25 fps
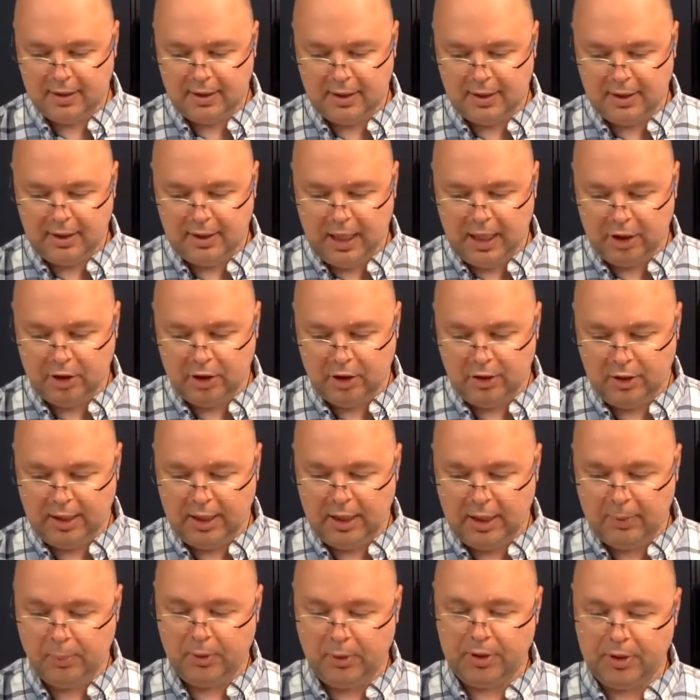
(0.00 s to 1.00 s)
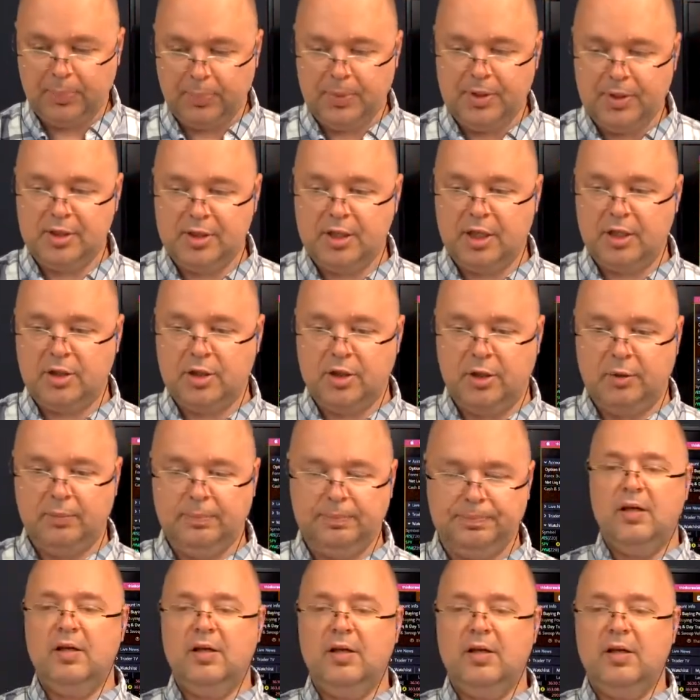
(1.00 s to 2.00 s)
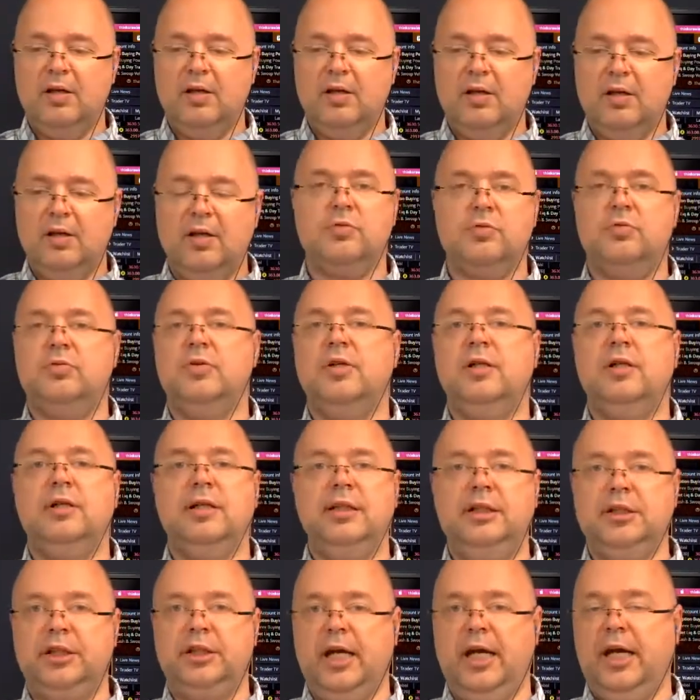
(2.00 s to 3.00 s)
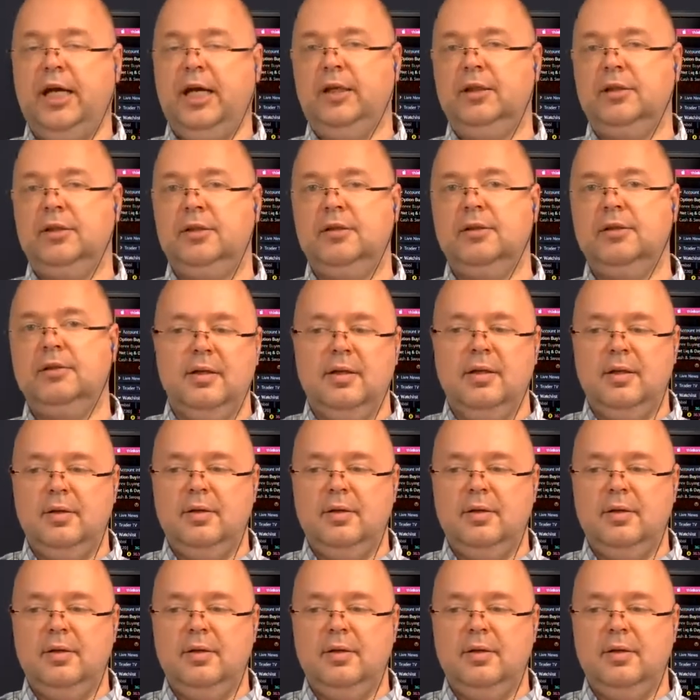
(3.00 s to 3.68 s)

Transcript: you'll end up with a position. Nothing's really changed.